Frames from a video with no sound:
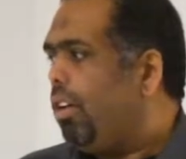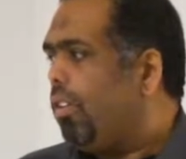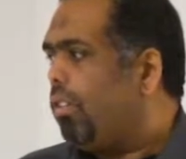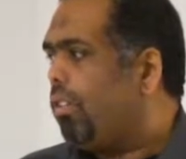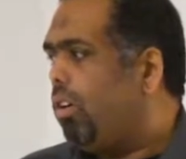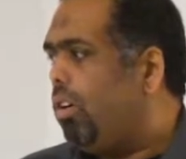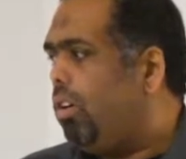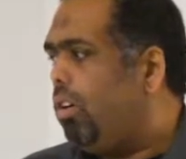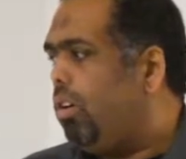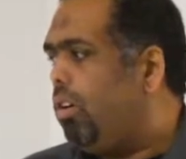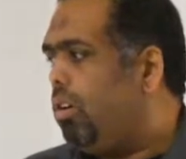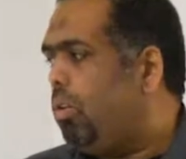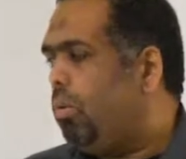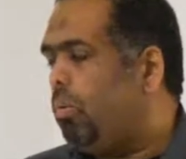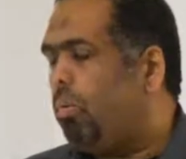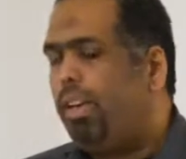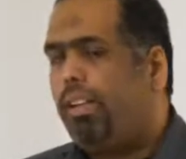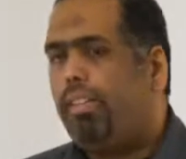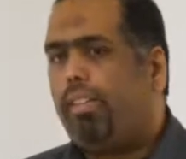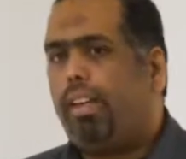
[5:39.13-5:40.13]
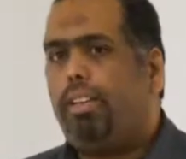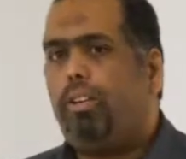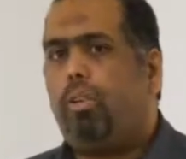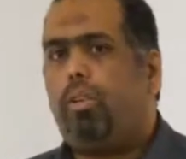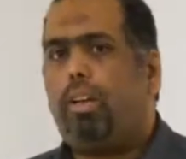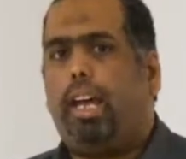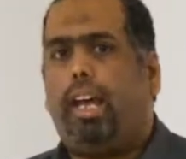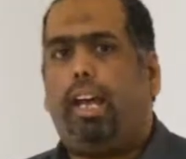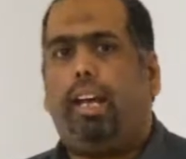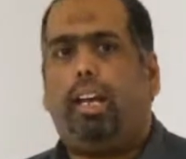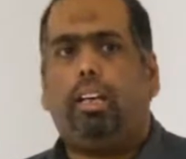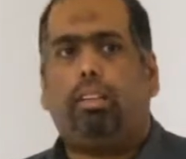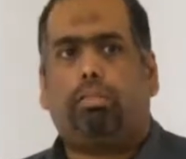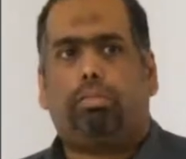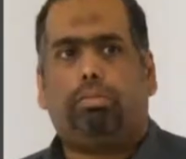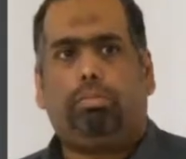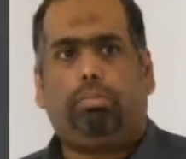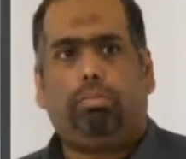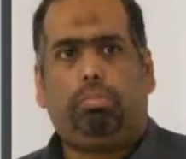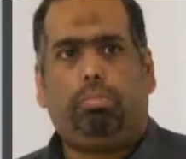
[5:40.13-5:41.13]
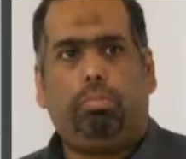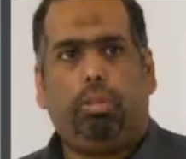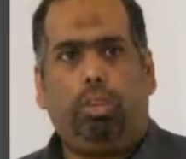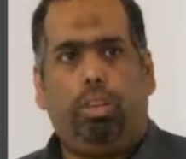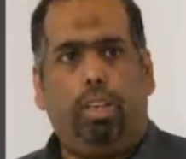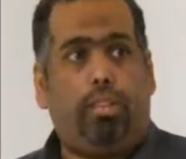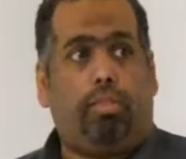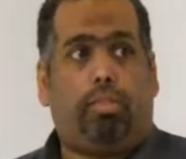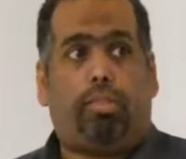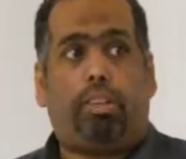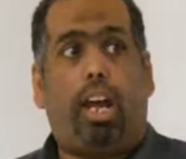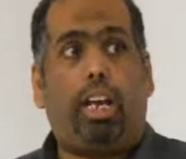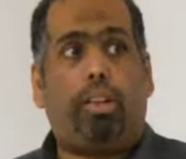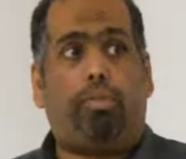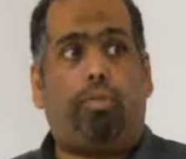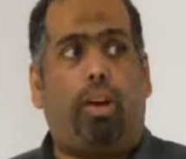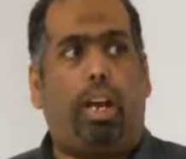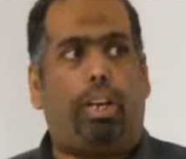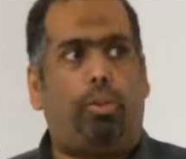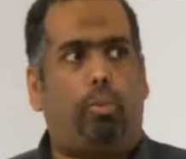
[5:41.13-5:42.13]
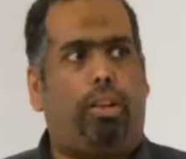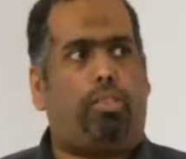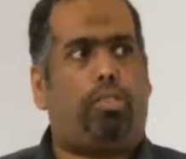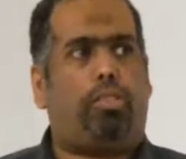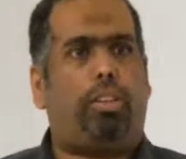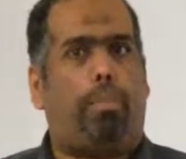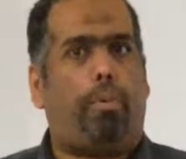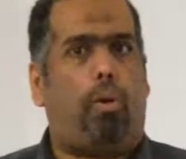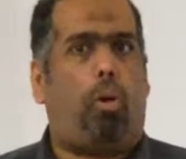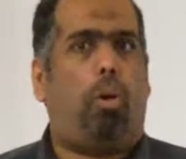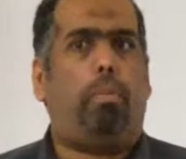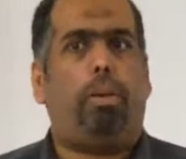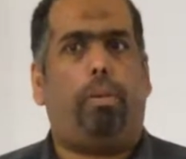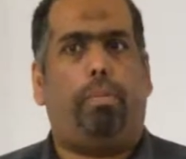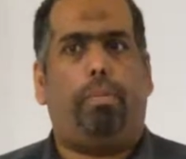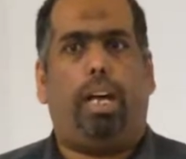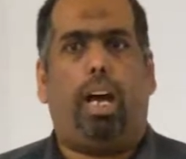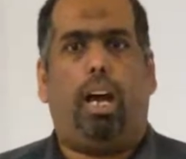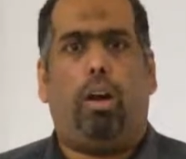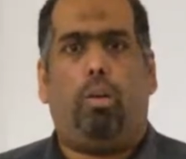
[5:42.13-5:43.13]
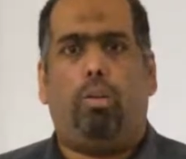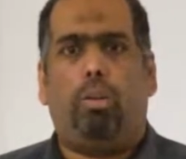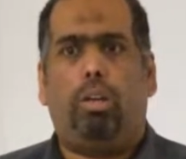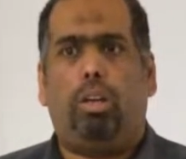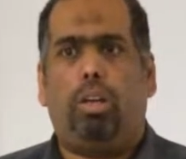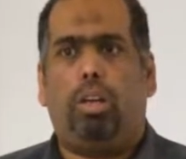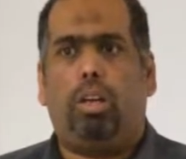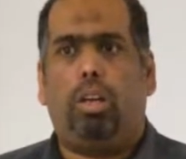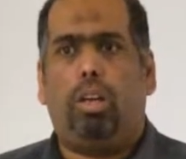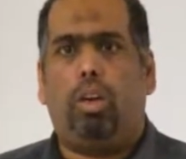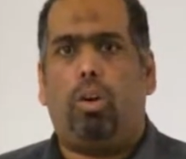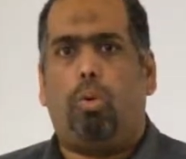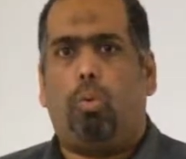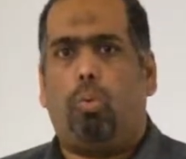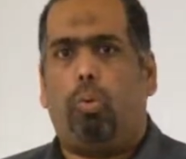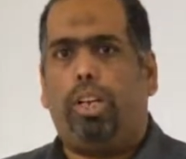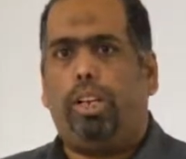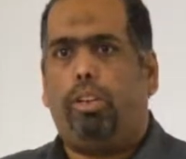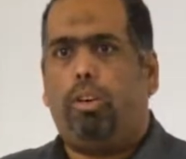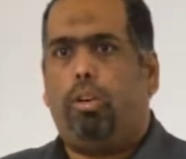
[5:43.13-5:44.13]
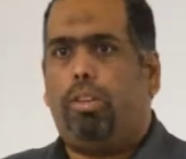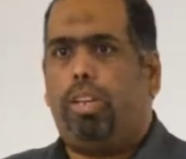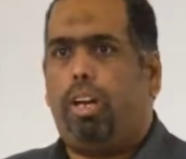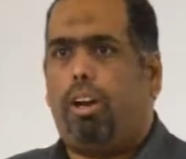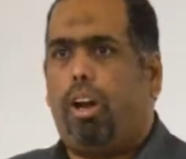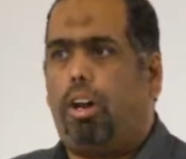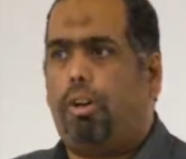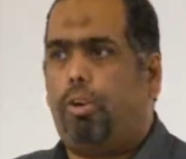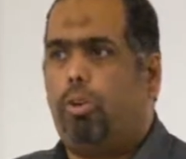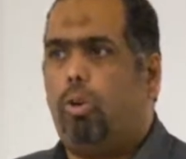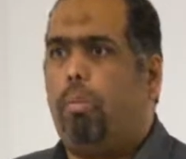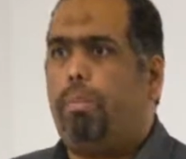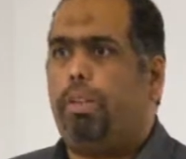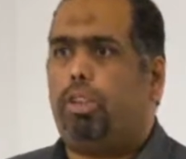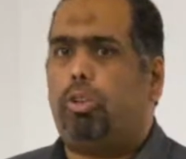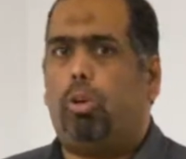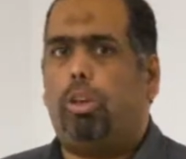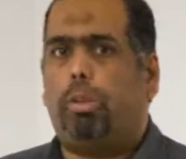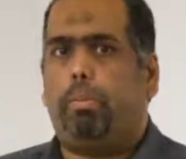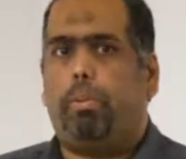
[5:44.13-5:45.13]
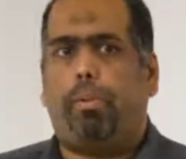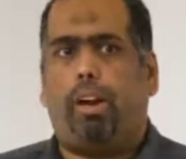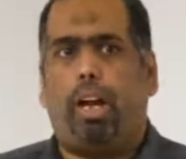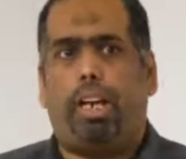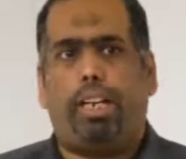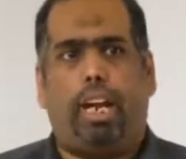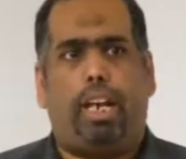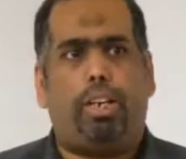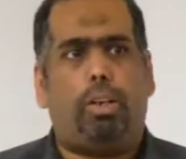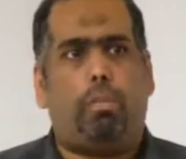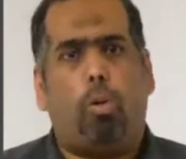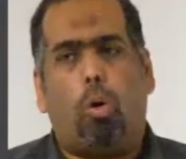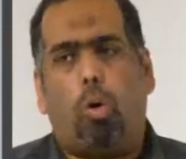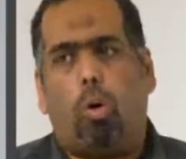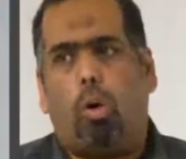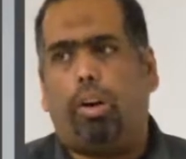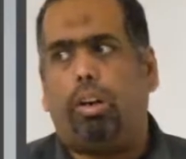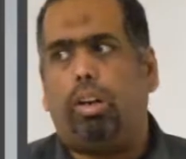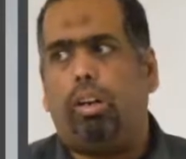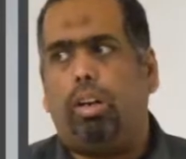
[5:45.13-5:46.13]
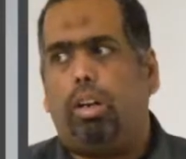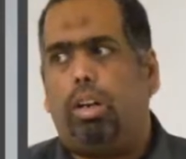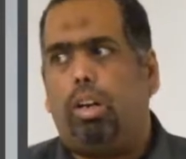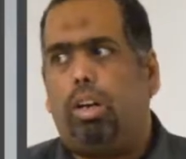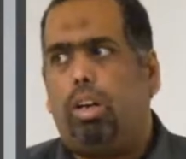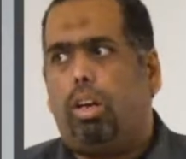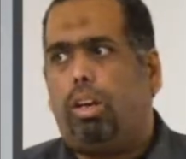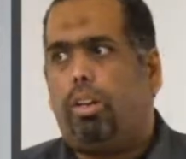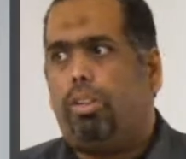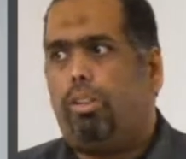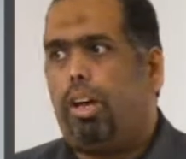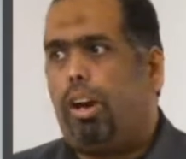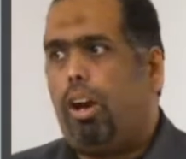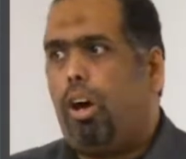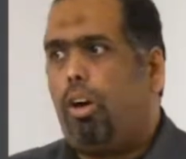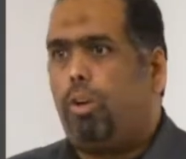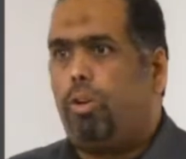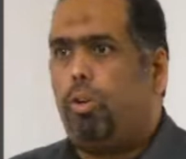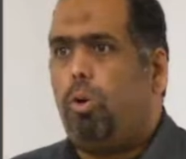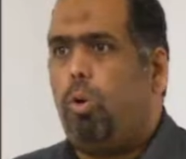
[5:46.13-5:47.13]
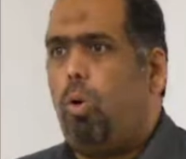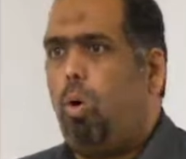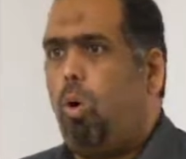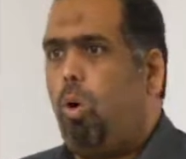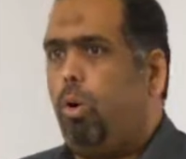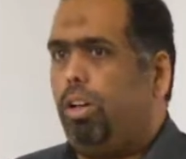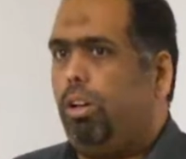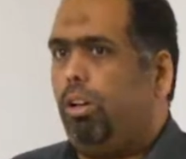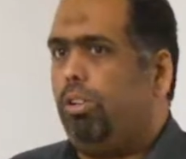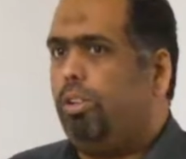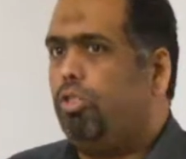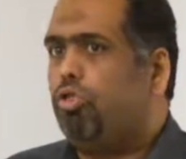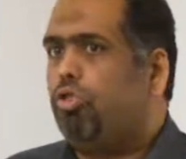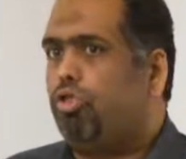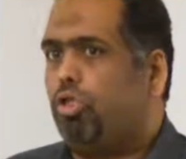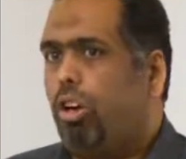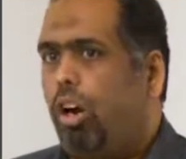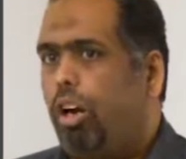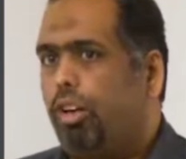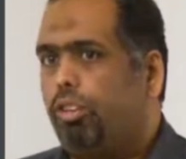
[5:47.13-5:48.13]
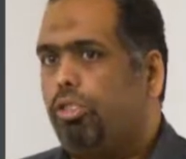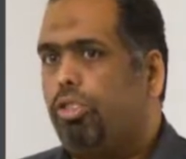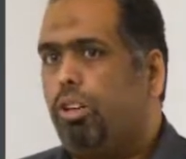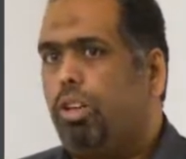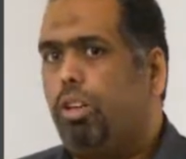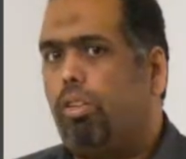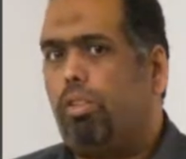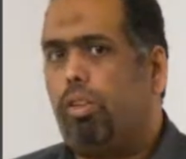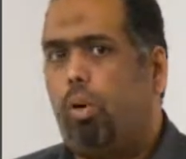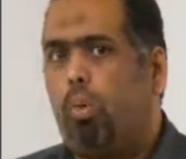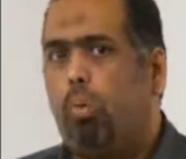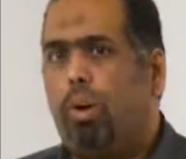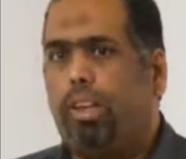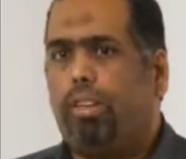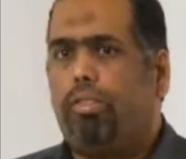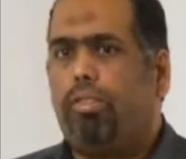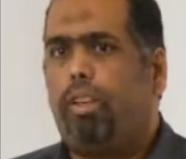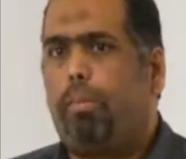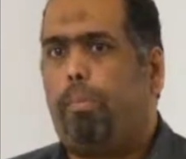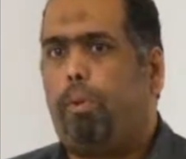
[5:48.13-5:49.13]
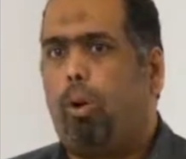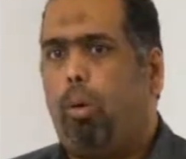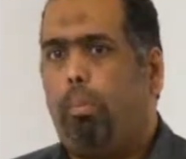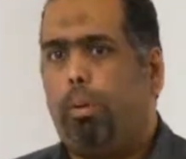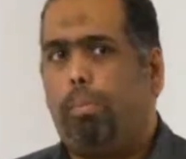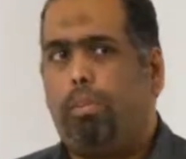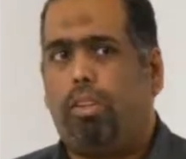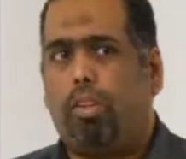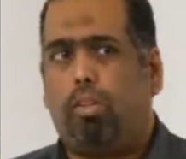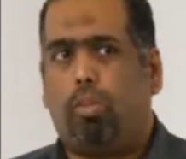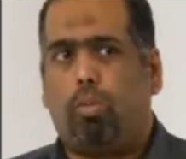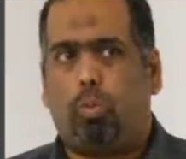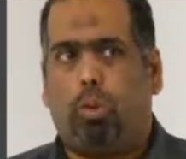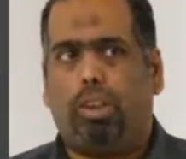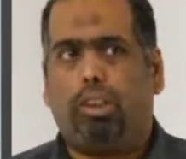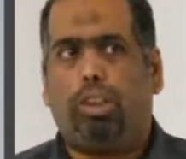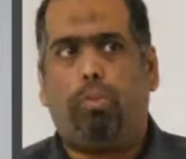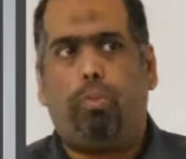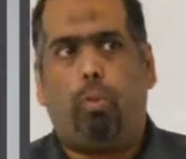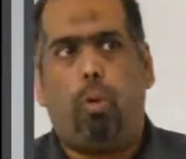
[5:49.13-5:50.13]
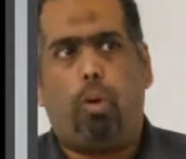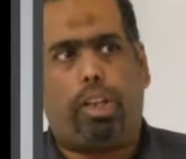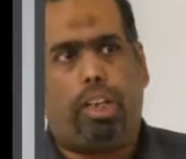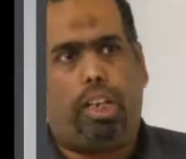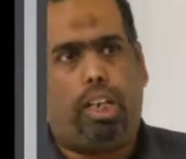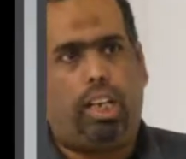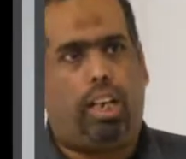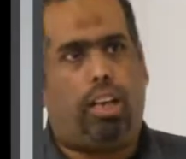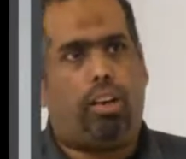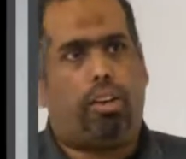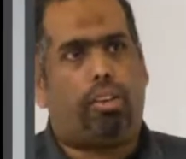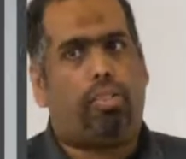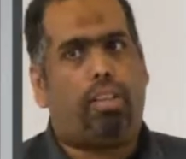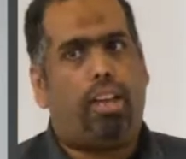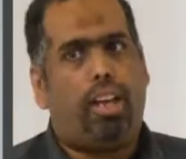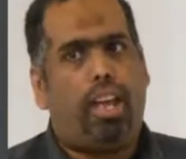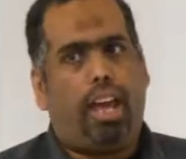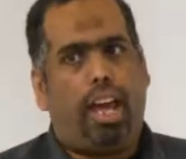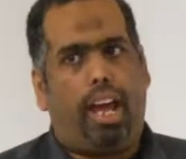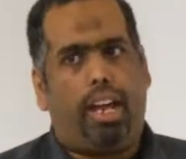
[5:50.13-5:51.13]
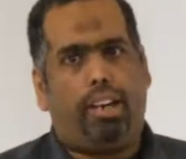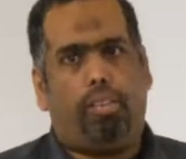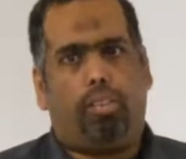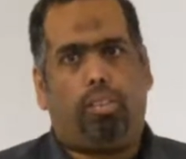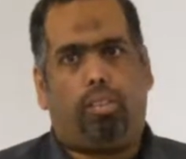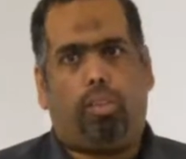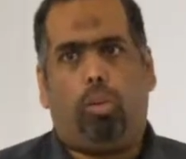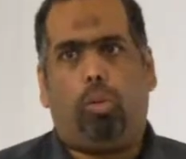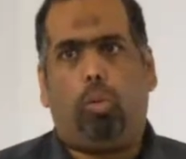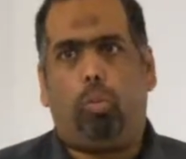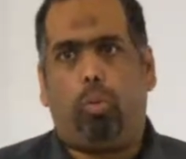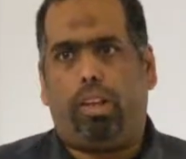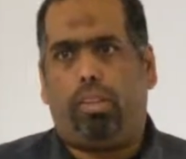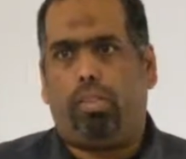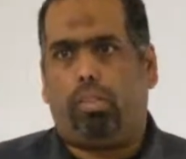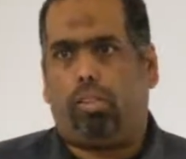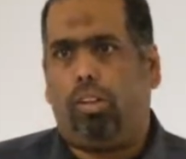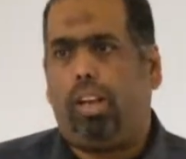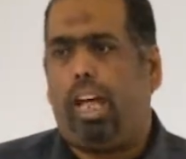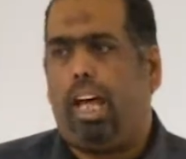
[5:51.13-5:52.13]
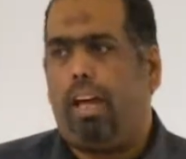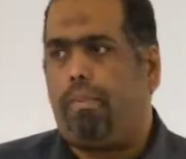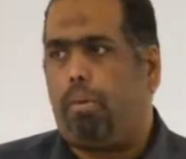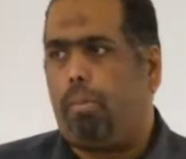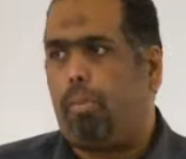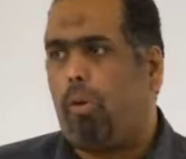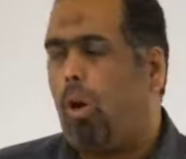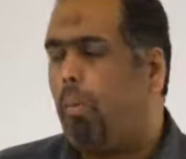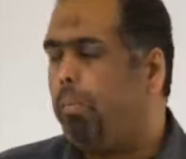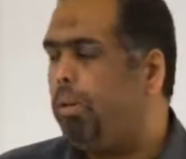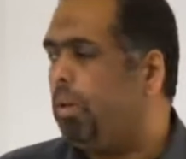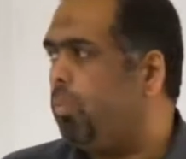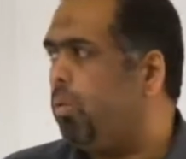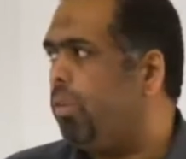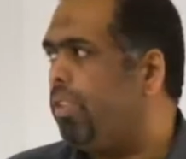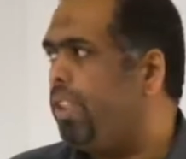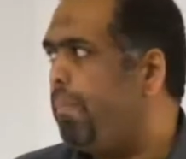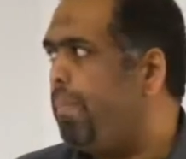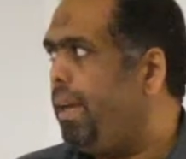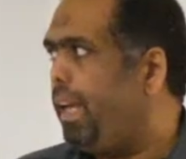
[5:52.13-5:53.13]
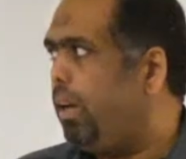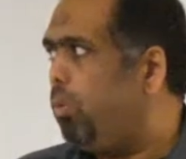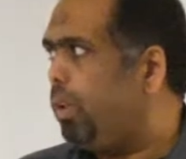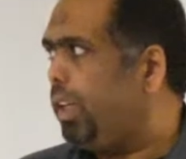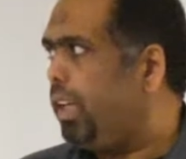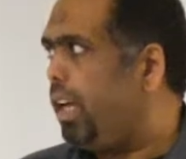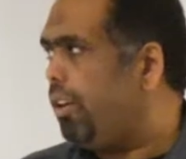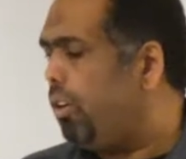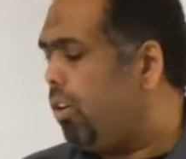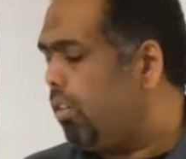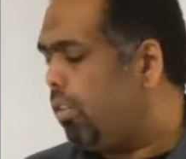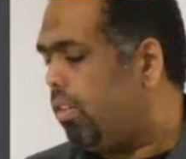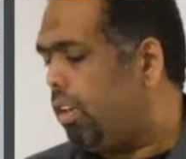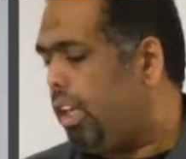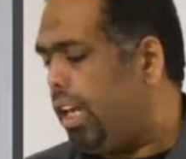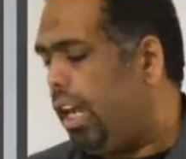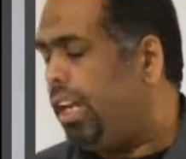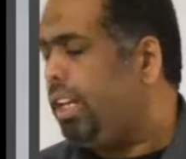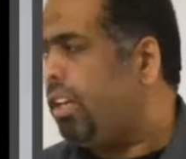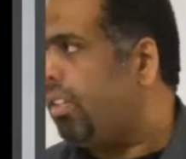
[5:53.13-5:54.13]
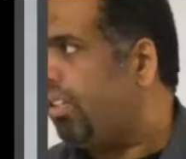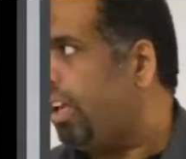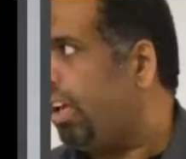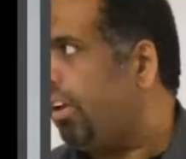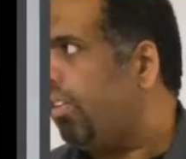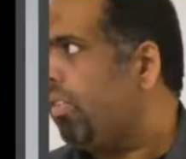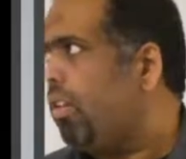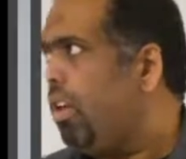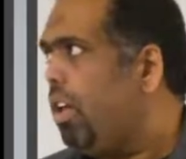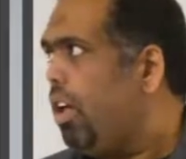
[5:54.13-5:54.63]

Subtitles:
So we said, okay, let's try to find what's the problem now. We know there are no petroleum brine anymore. There are no oil discharge. So what is the problem? It is 24 years, and we still have a problem with the bay. We cannot see anything.